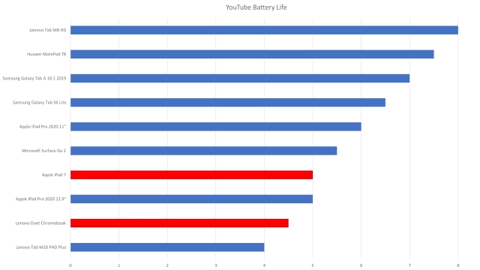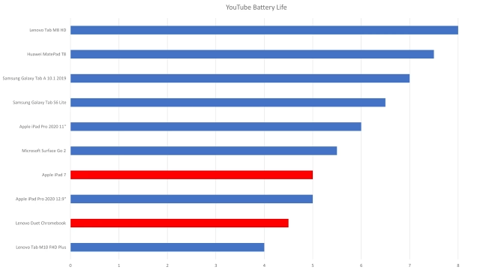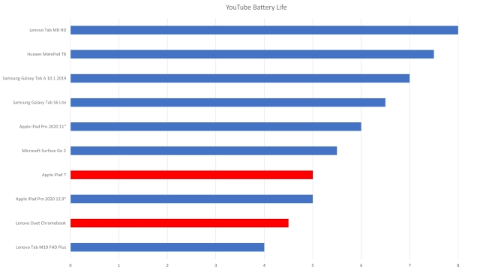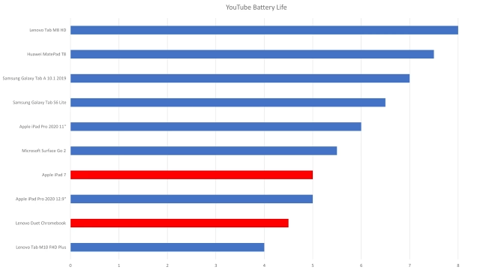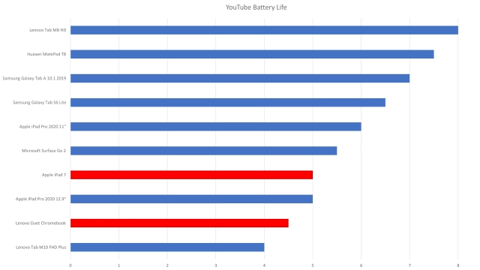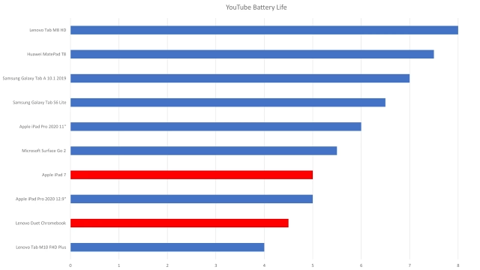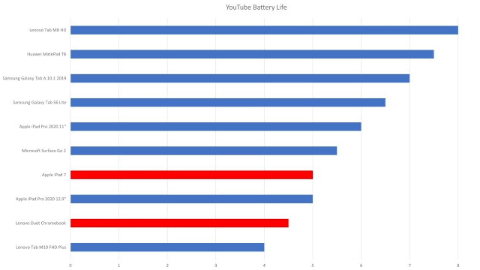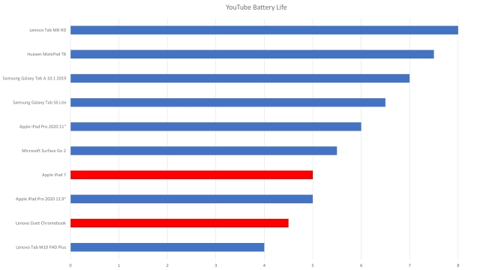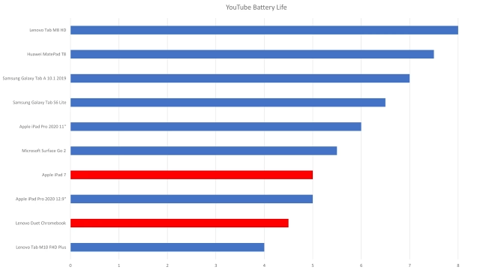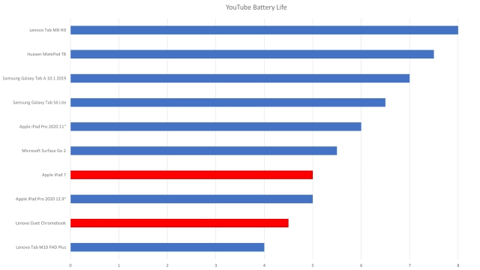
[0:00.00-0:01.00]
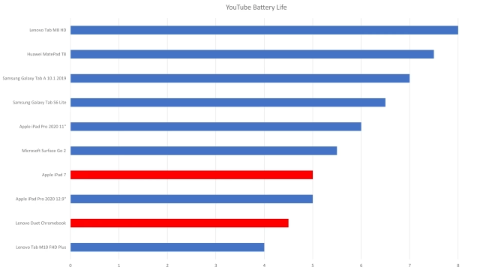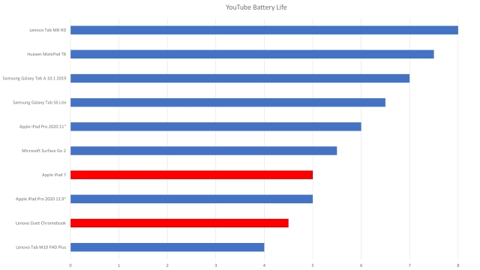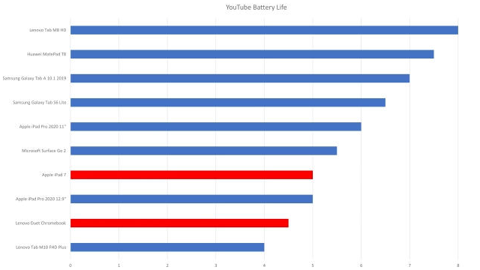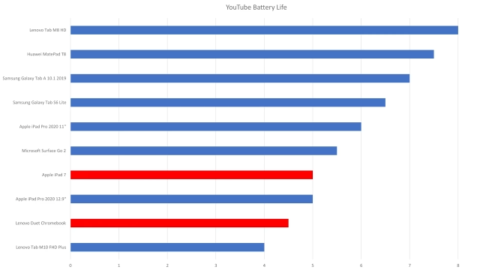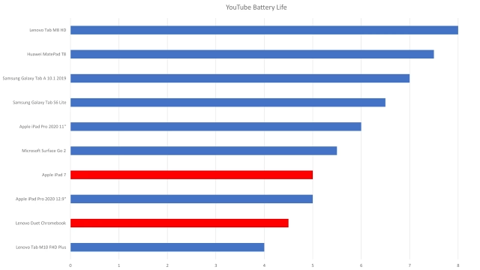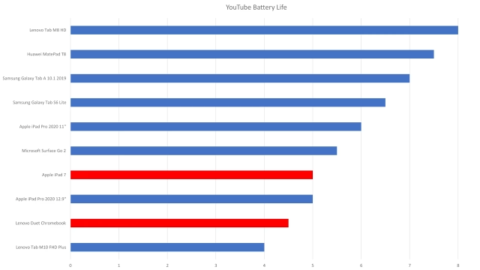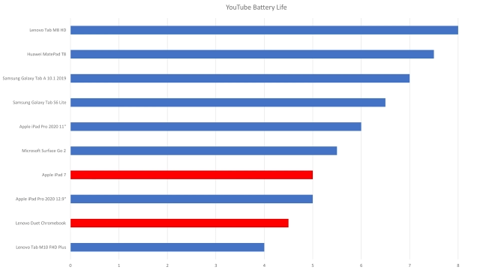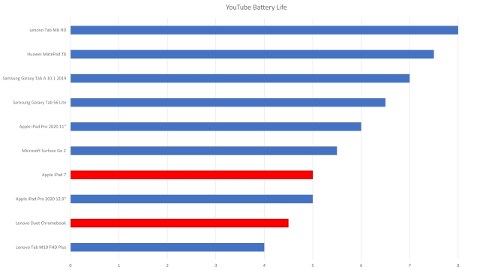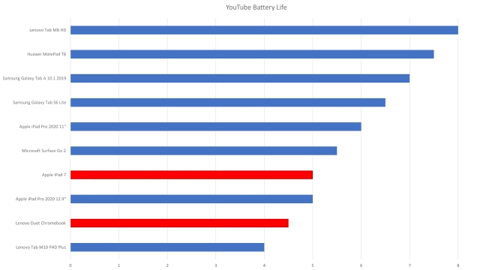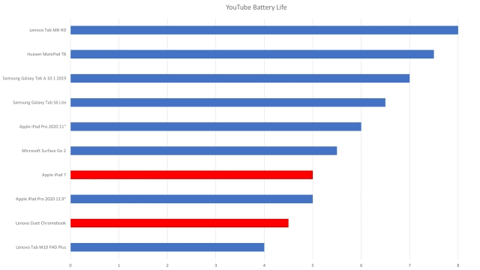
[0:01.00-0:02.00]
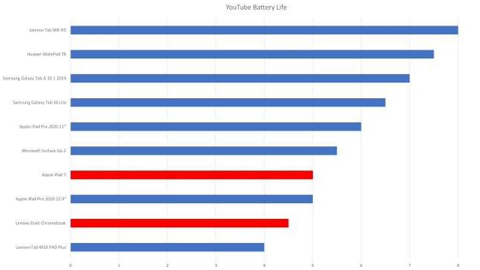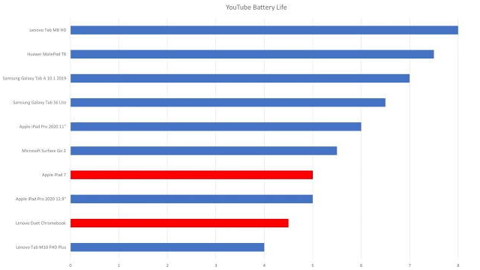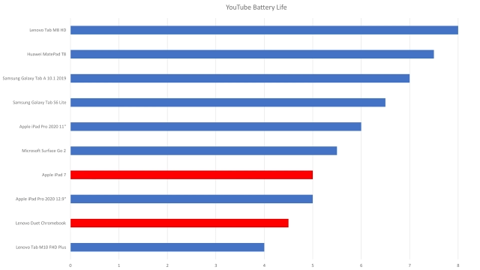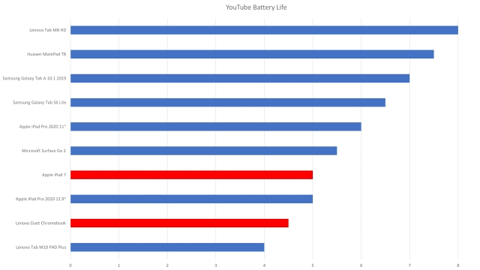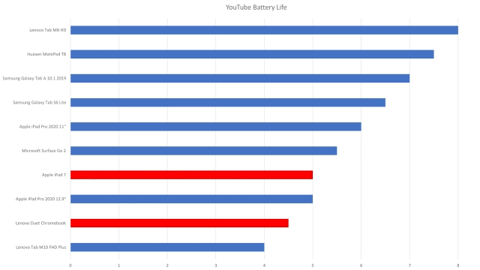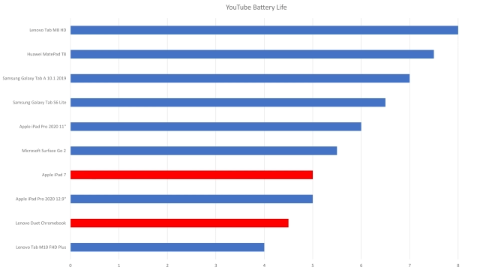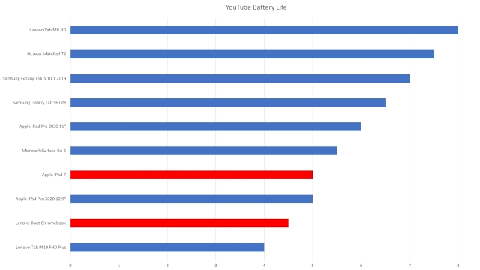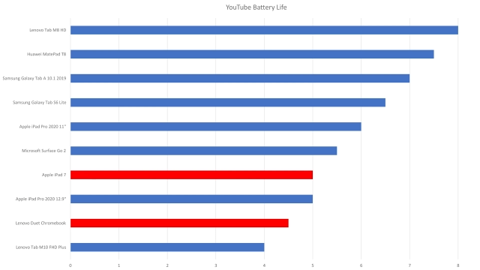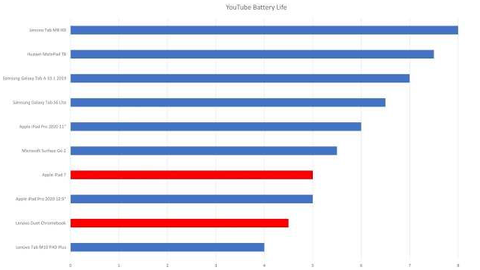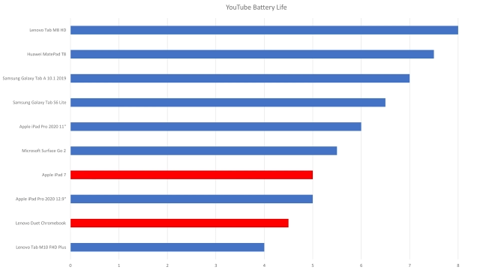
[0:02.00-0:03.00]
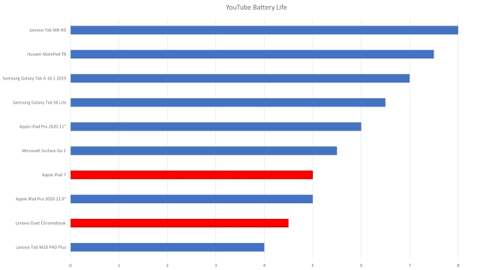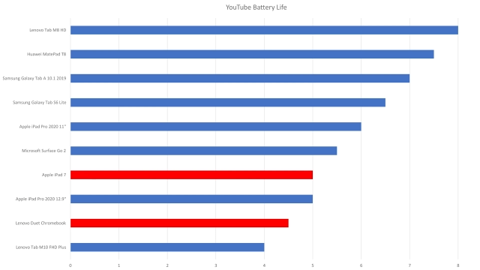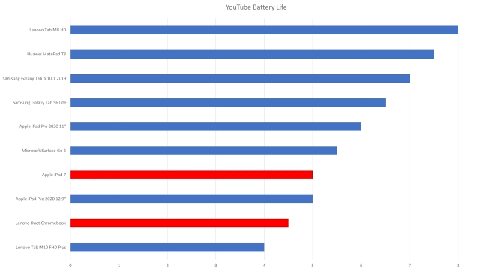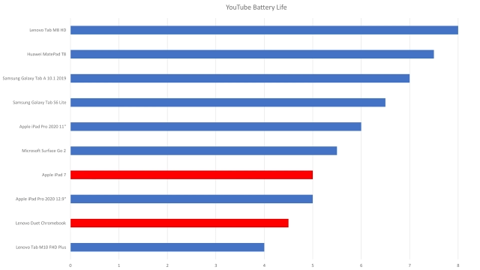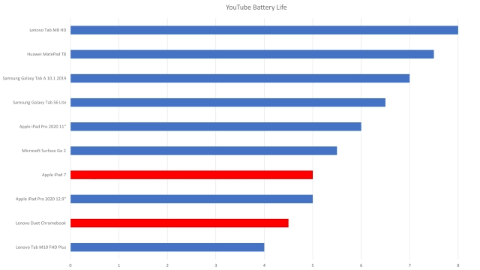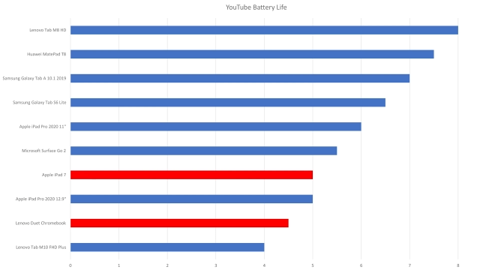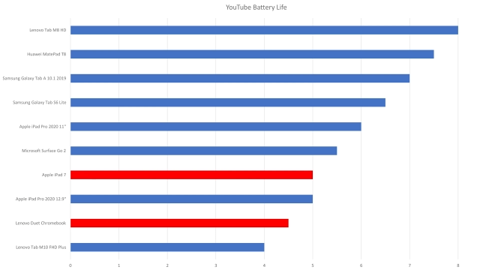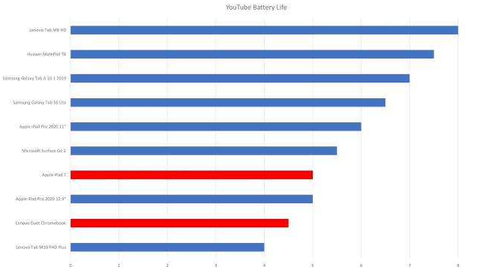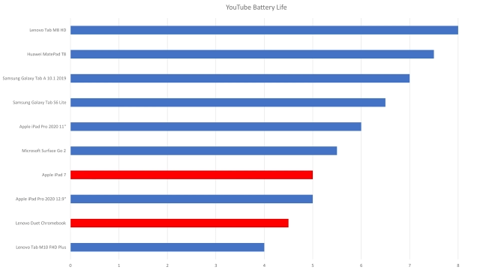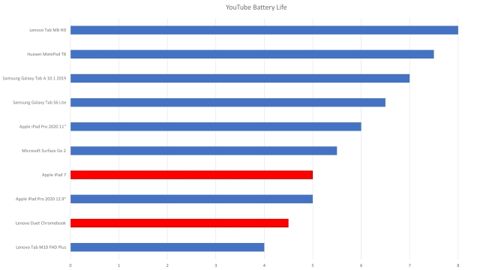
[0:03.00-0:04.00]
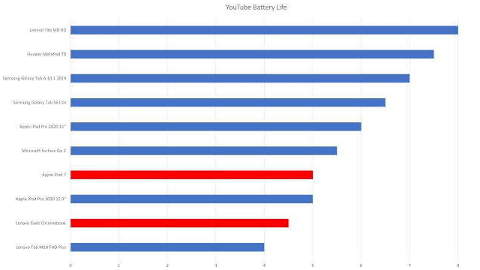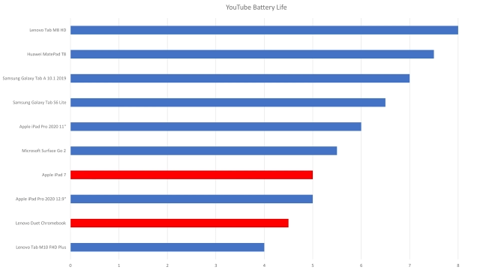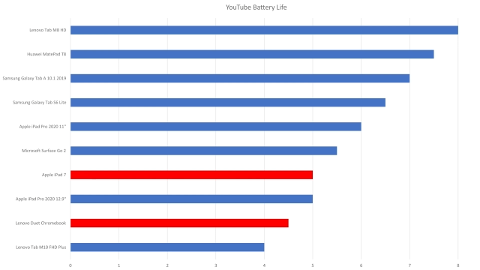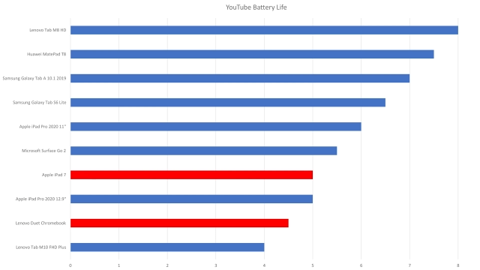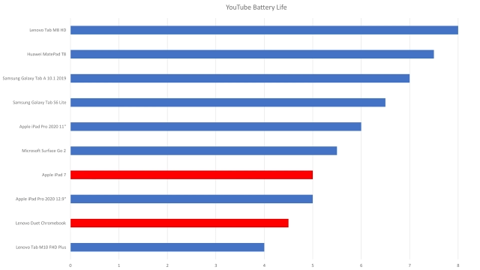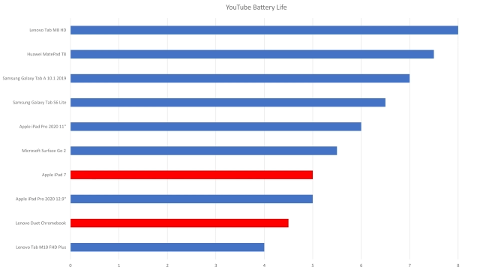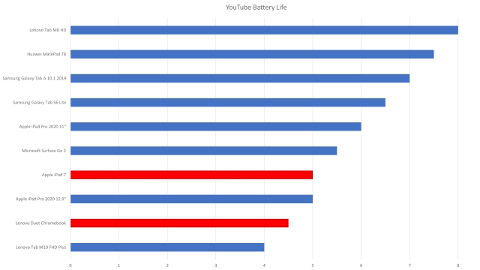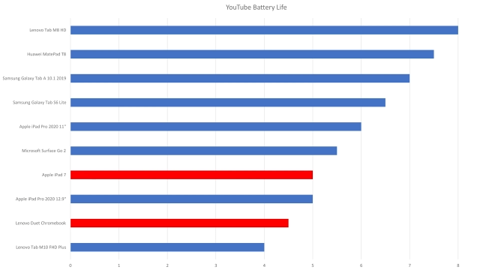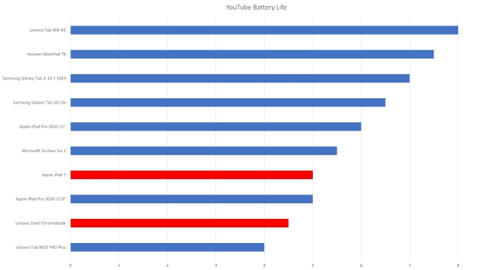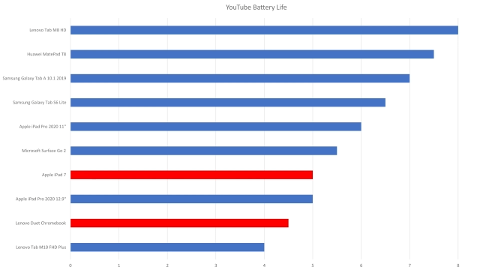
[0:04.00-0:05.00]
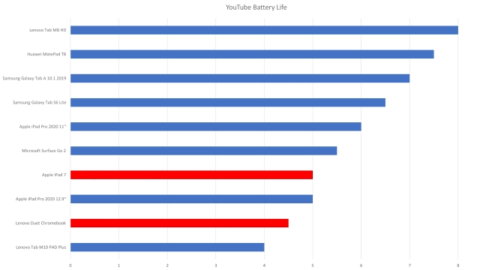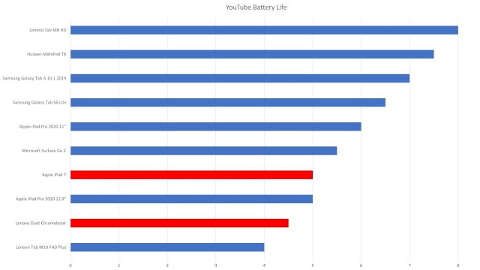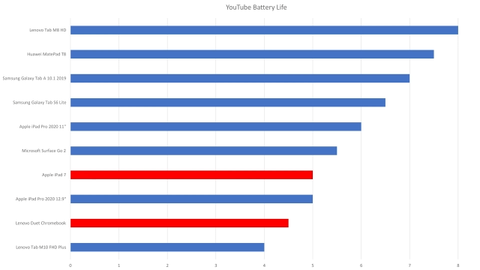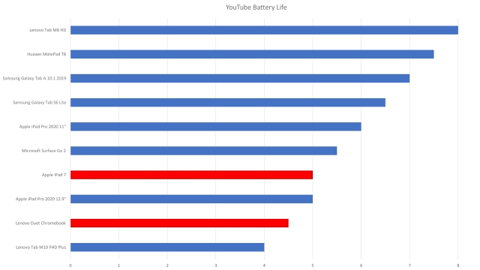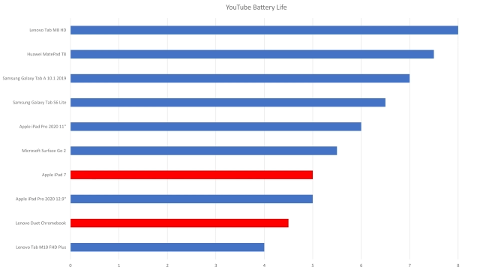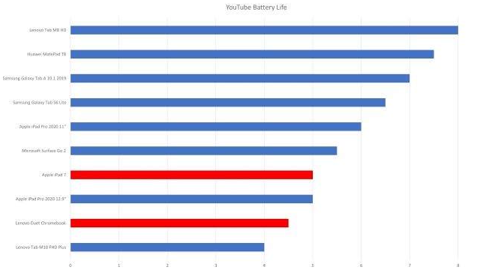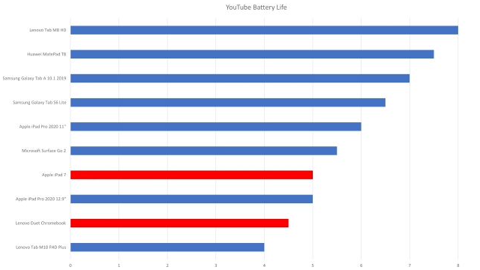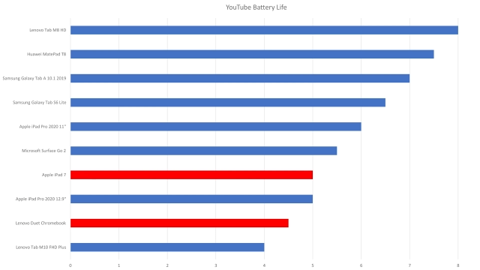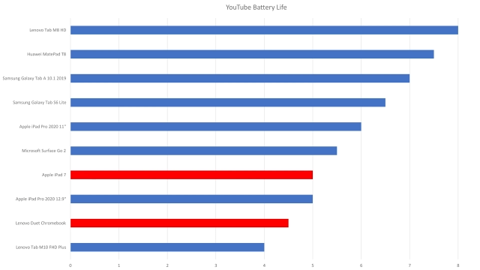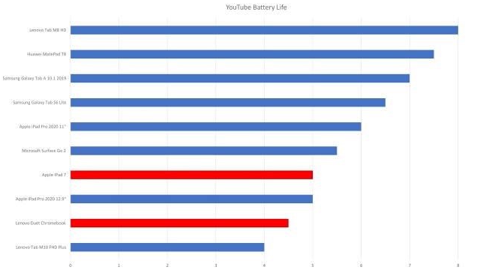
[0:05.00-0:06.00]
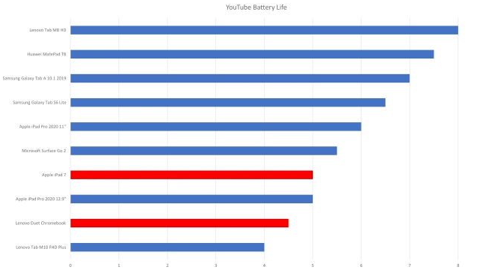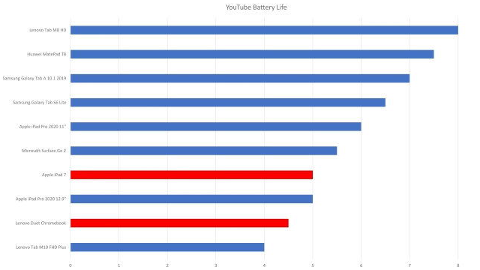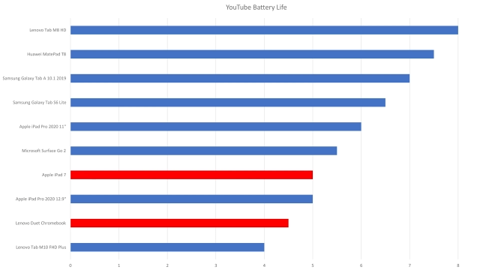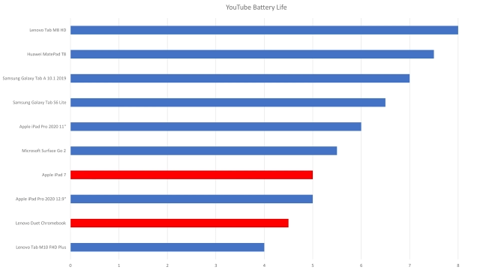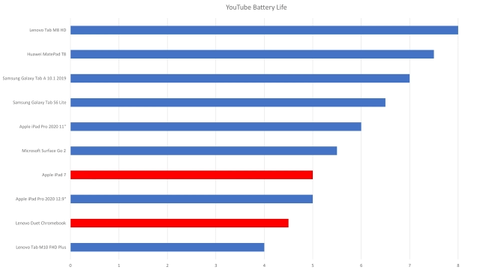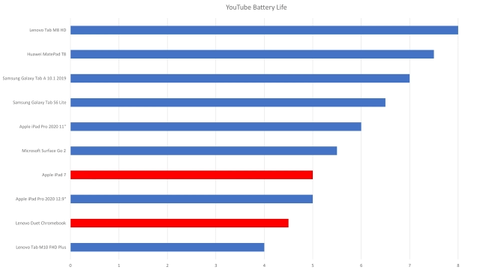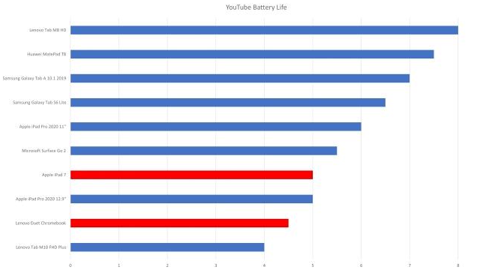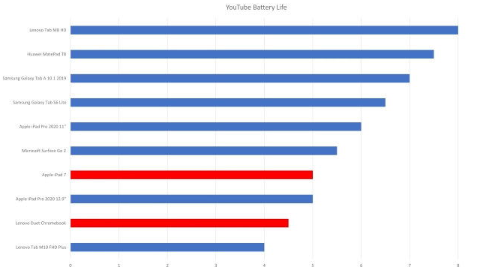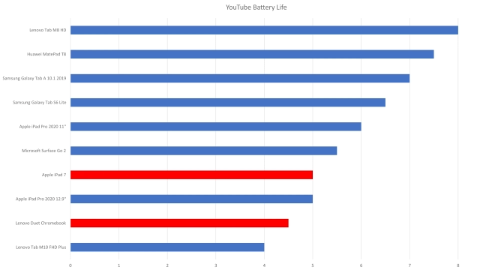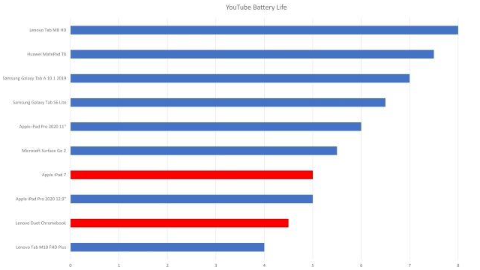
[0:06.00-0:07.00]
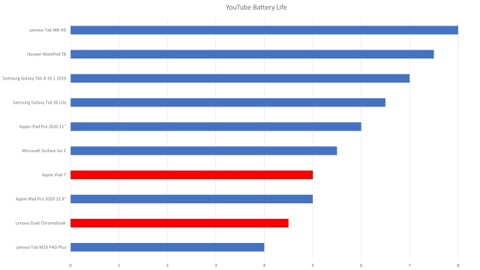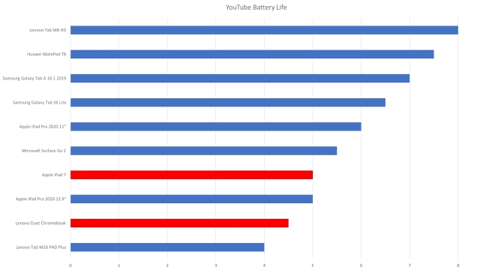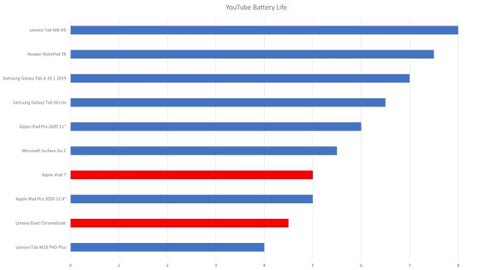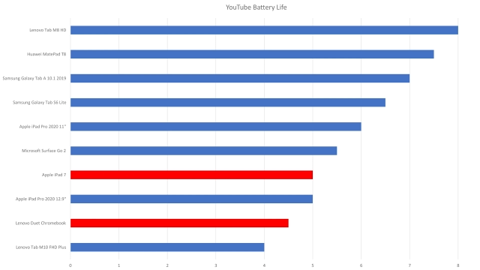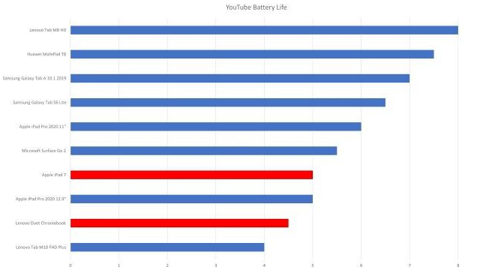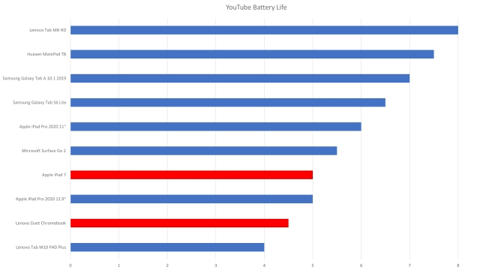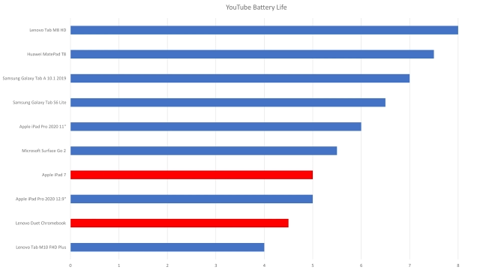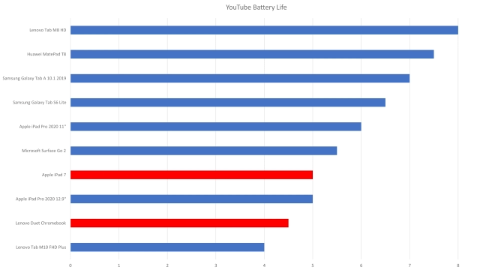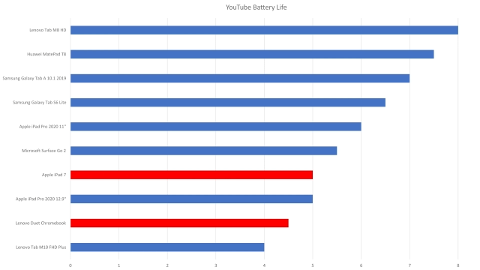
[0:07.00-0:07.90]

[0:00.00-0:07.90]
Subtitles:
Nobody's mouth can be seen.